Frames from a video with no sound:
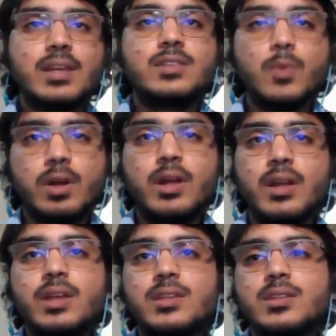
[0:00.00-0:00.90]
things were done
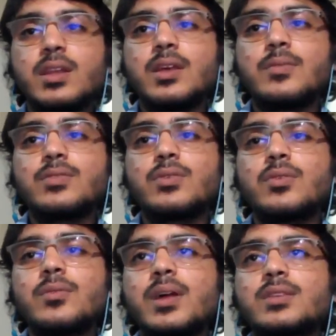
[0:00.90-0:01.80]
digitally.
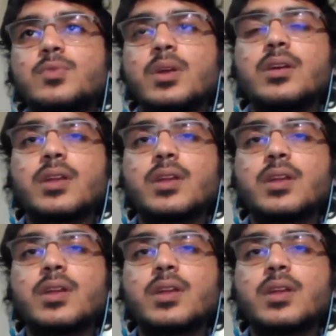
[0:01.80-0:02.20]
So that's one